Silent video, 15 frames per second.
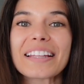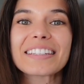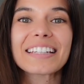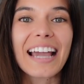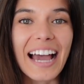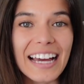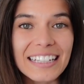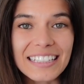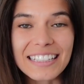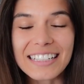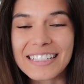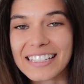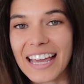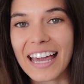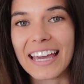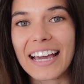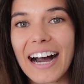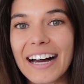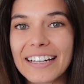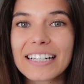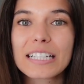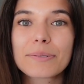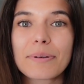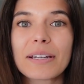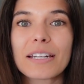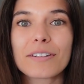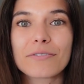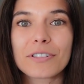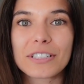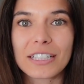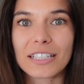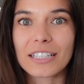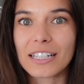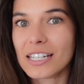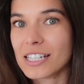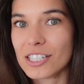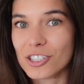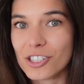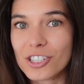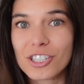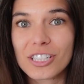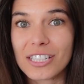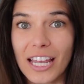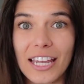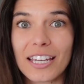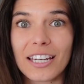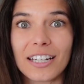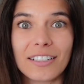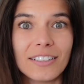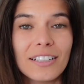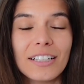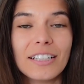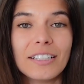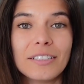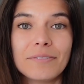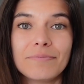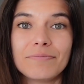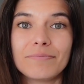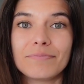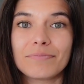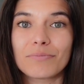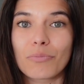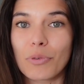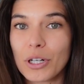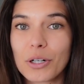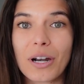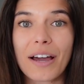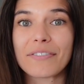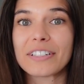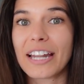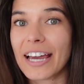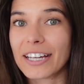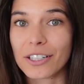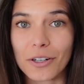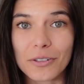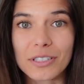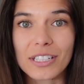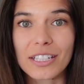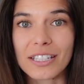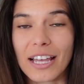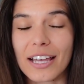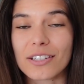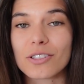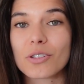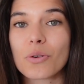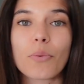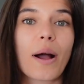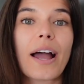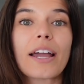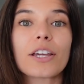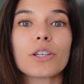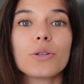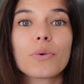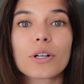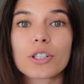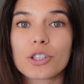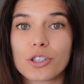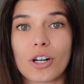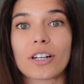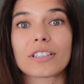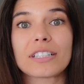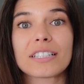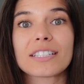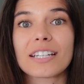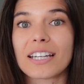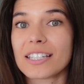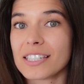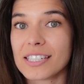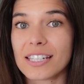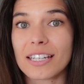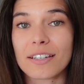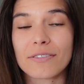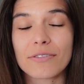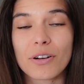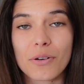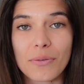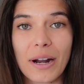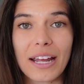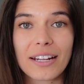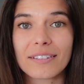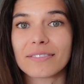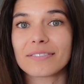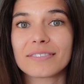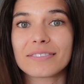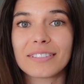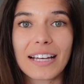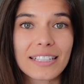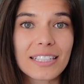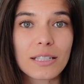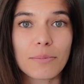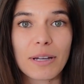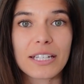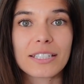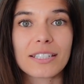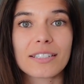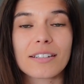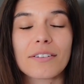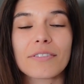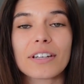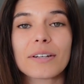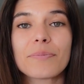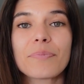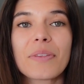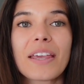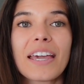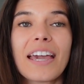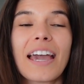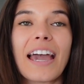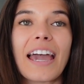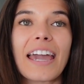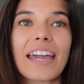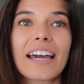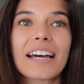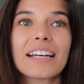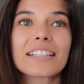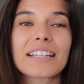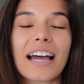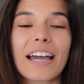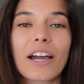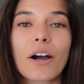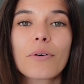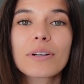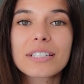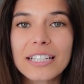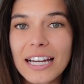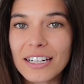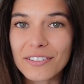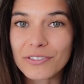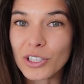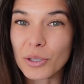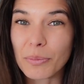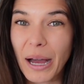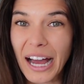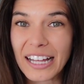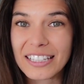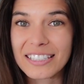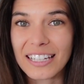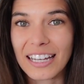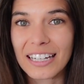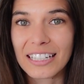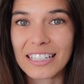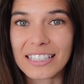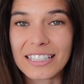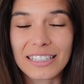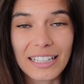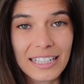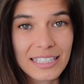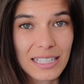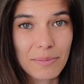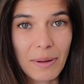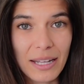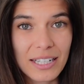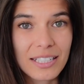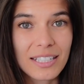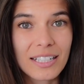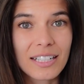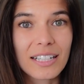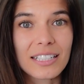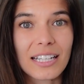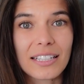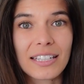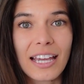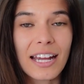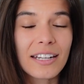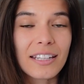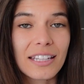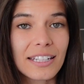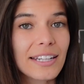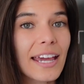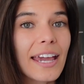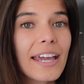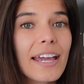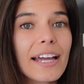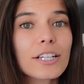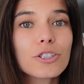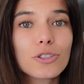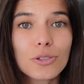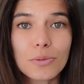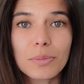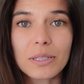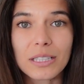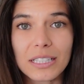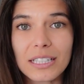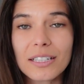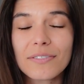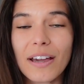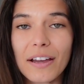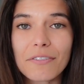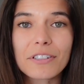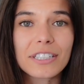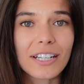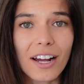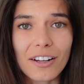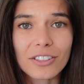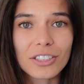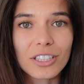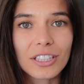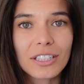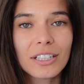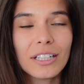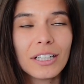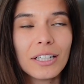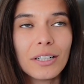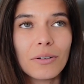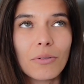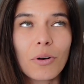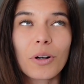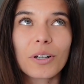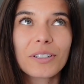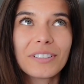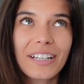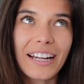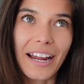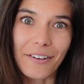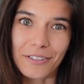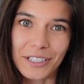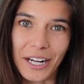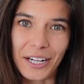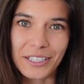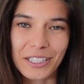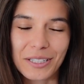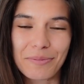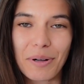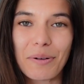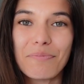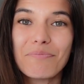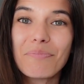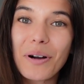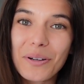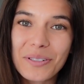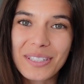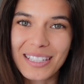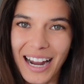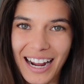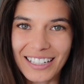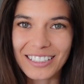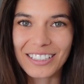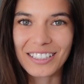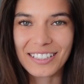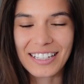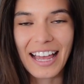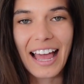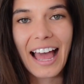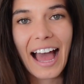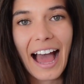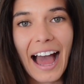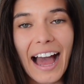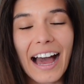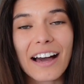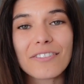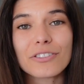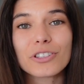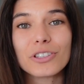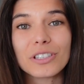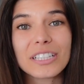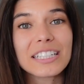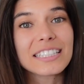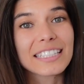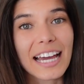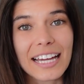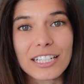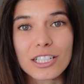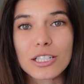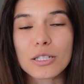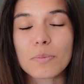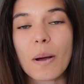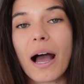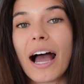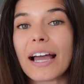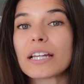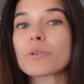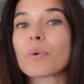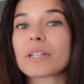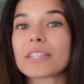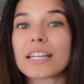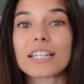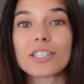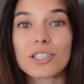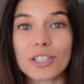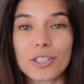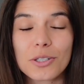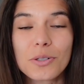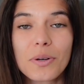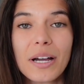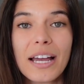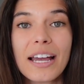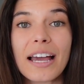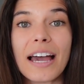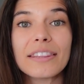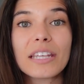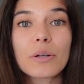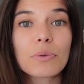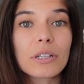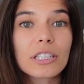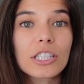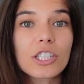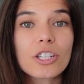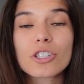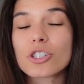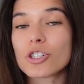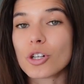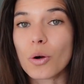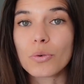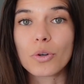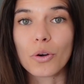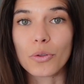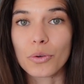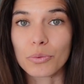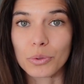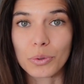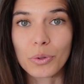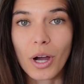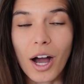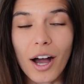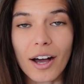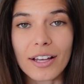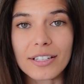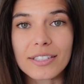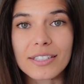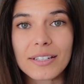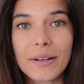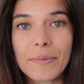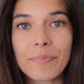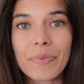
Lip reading: at the end of the day, unexplained infertility is just saying we don't have a diagnosis as to why you are struggling to conceive, right? That's the basis of it. And I always kind of feel bad saying it's lazy medicine because at the end of the day, I do believe every doctor, or not every doctor, but most doctors have good intentions behind what they do, and they really just don't know the root cause.